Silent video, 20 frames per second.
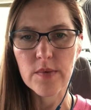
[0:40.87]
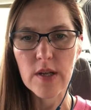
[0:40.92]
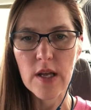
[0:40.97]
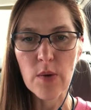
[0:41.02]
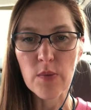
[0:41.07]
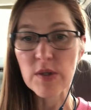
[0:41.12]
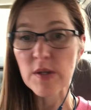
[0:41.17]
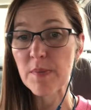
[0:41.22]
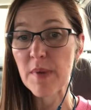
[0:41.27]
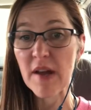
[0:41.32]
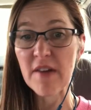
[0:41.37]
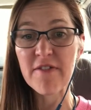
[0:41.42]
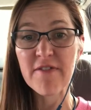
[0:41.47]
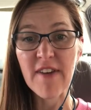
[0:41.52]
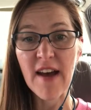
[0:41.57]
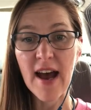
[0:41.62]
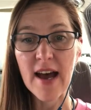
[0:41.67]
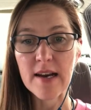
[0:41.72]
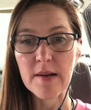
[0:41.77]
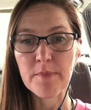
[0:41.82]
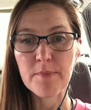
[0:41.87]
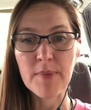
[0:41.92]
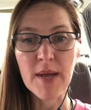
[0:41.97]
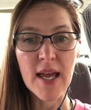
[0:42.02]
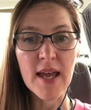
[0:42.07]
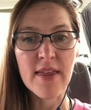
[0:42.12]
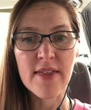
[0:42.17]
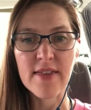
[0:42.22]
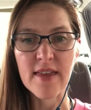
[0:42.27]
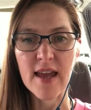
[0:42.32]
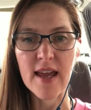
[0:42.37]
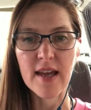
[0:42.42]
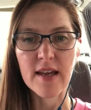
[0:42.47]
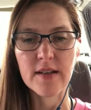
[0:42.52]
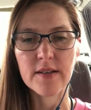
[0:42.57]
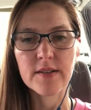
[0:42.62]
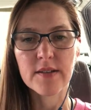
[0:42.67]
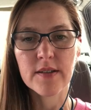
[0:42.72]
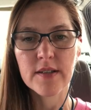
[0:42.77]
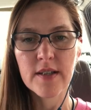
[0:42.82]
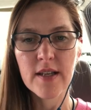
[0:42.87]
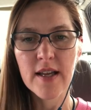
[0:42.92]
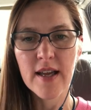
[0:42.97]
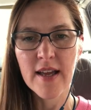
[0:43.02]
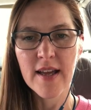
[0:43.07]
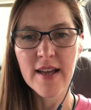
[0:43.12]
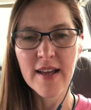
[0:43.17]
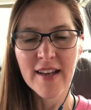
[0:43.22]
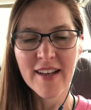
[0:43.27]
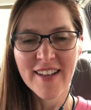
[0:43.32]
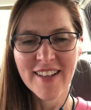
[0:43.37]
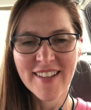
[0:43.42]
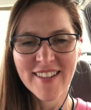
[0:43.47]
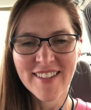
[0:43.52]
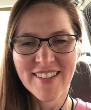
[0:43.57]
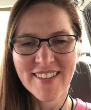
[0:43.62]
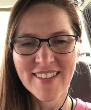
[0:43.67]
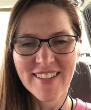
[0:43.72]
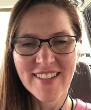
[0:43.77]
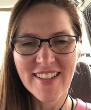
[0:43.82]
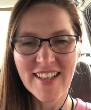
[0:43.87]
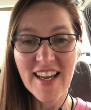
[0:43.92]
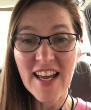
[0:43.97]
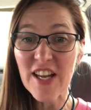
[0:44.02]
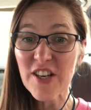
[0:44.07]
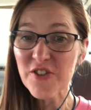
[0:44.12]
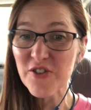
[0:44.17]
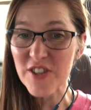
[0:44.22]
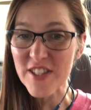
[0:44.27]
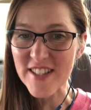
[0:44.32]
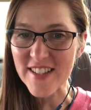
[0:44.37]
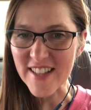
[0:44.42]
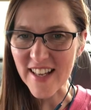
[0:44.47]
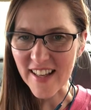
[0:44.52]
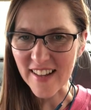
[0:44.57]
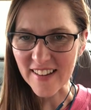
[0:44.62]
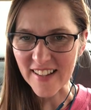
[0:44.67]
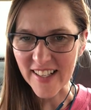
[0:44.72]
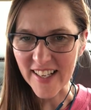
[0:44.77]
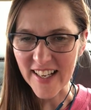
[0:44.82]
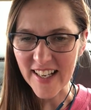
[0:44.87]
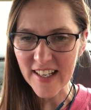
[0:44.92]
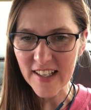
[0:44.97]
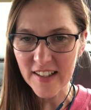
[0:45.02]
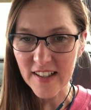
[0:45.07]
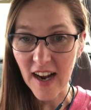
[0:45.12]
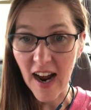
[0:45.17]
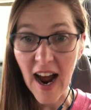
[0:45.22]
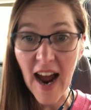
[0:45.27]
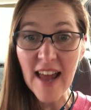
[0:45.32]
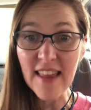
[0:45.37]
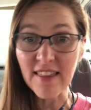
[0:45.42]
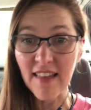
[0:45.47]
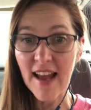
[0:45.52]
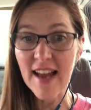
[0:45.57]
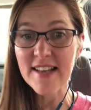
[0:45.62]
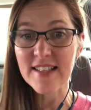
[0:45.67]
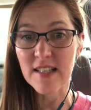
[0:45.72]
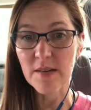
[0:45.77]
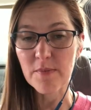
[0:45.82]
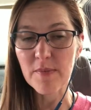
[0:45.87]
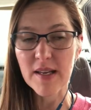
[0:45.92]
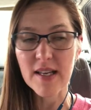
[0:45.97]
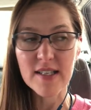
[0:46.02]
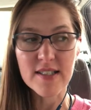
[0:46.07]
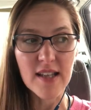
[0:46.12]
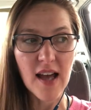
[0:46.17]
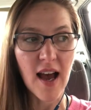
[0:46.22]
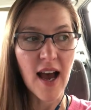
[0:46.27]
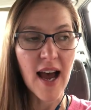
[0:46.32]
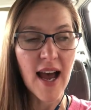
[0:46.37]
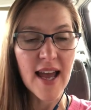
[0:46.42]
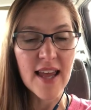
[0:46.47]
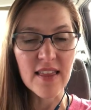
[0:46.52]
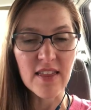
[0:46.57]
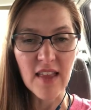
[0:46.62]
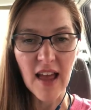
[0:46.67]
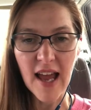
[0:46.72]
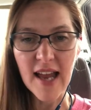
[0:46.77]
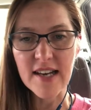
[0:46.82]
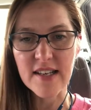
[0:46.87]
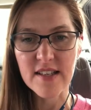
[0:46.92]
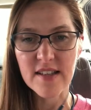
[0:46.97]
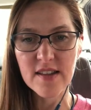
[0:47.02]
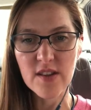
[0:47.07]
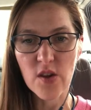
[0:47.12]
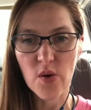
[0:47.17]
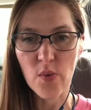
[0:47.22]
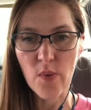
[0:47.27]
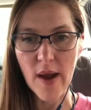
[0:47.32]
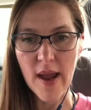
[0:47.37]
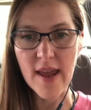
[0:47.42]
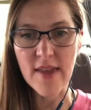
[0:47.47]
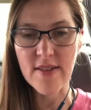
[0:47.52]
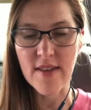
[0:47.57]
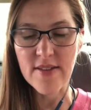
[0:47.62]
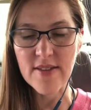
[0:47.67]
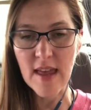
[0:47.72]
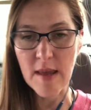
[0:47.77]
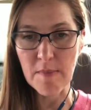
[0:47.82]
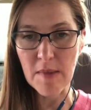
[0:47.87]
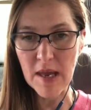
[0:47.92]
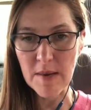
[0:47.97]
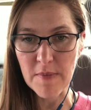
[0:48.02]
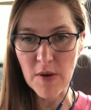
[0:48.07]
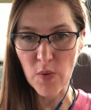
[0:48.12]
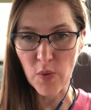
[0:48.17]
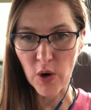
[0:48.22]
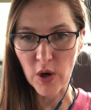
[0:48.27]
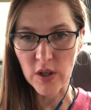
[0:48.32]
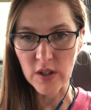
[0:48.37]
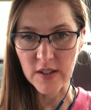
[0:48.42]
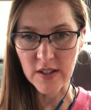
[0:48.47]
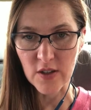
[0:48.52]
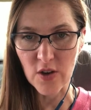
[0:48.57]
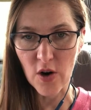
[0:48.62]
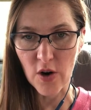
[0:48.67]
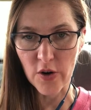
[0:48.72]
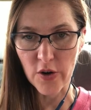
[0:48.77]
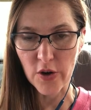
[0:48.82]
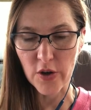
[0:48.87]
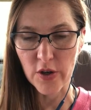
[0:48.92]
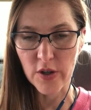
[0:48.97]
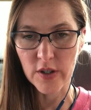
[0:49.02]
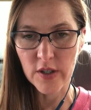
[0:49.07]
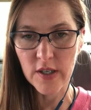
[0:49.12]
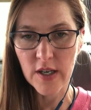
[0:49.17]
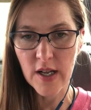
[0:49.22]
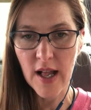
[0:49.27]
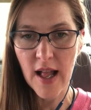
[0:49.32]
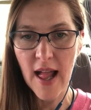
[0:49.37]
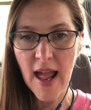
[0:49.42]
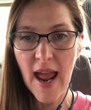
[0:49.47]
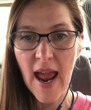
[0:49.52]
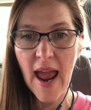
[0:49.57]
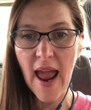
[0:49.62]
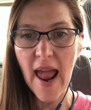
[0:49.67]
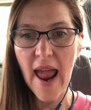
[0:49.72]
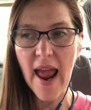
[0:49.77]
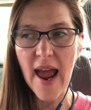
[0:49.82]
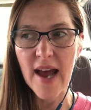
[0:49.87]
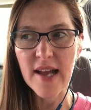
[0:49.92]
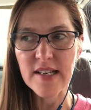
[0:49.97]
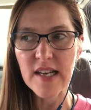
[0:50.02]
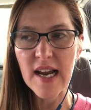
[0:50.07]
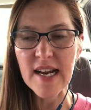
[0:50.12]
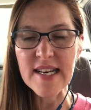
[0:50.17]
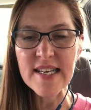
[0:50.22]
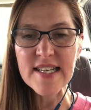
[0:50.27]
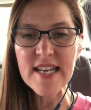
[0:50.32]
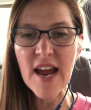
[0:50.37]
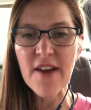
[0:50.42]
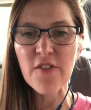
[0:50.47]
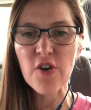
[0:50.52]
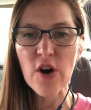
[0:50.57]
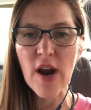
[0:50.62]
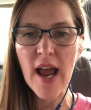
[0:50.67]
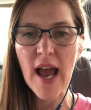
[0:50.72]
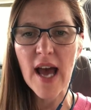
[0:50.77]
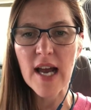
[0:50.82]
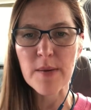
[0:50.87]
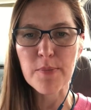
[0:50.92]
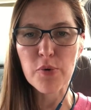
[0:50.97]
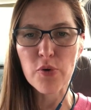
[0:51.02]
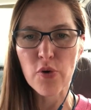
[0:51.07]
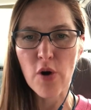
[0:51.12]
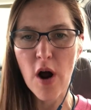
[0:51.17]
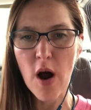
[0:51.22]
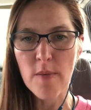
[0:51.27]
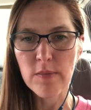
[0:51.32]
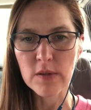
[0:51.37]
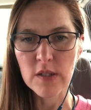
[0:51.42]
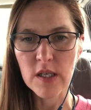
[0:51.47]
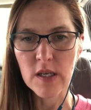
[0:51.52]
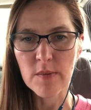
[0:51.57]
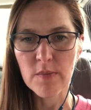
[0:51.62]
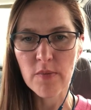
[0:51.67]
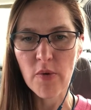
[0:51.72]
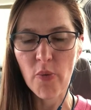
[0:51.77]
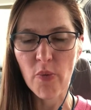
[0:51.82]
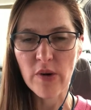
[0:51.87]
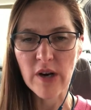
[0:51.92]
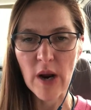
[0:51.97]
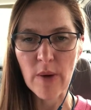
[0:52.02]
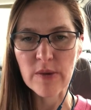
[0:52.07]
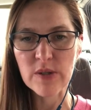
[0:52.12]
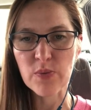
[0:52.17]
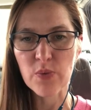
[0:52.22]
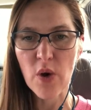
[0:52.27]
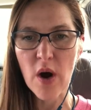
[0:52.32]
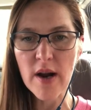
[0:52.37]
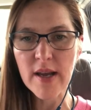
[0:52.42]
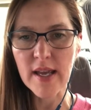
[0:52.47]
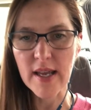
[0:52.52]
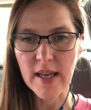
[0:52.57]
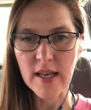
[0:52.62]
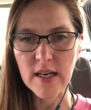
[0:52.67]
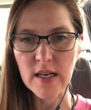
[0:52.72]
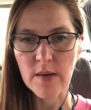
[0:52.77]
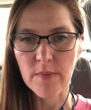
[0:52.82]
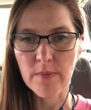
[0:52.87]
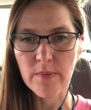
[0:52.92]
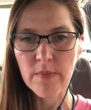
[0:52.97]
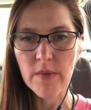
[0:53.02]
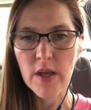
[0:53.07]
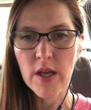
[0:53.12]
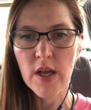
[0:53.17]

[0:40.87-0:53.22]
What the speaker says: it was a big fad, a big thing. Interestingly, I liked them because I liked the way that they made me work a little harder. And I never had a problem when I was walking in them